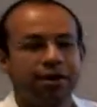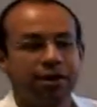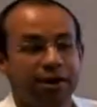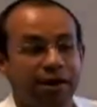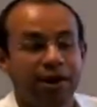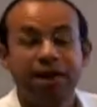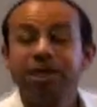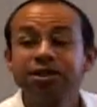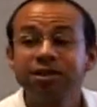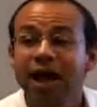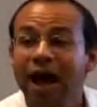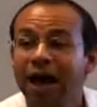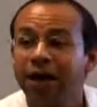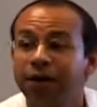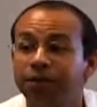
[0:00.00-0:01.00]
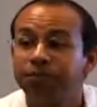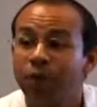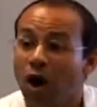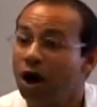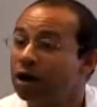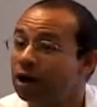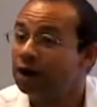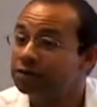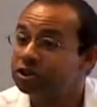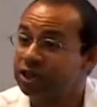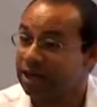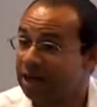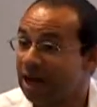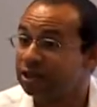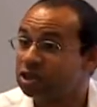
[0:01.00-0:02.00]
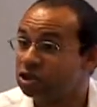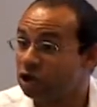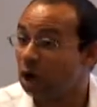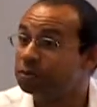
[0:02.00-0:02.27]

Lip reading: he's not part of Cheikh Anta Diop's